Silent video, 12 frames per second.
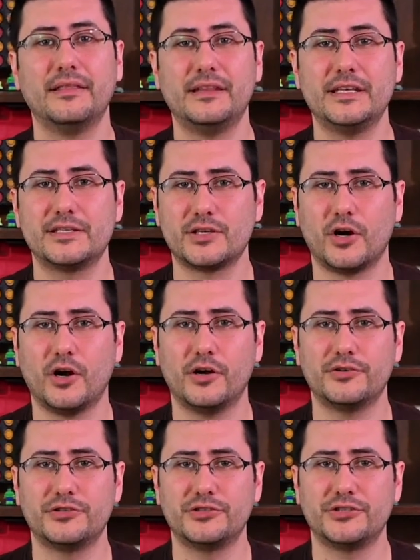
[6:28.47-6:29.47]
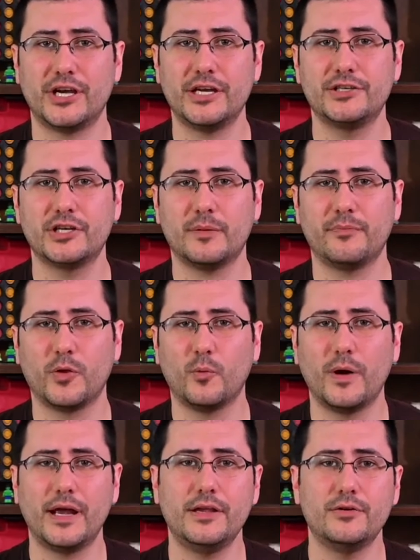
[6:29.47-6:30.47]
These cards change up the
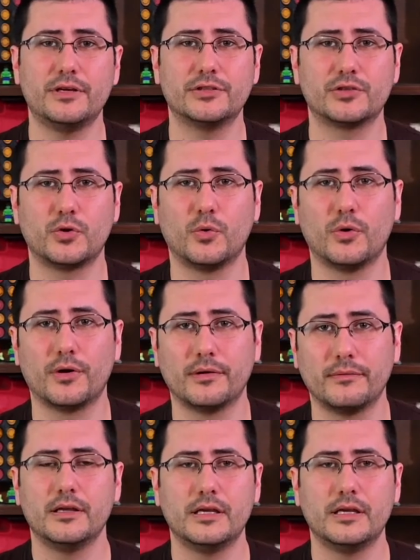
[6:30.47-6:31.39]
way you can score,